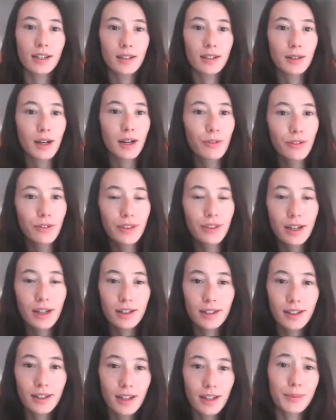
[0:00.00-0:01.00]
However, that
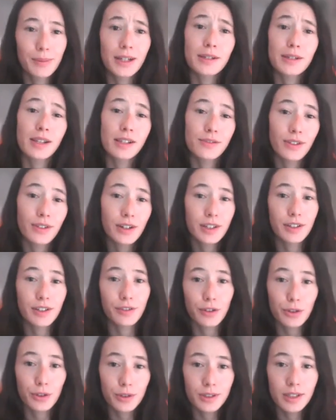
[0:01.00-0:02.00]
again makes things very
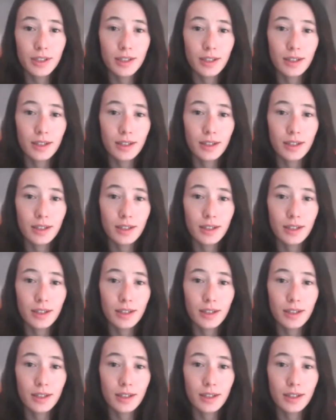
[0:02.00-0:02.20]
difficult.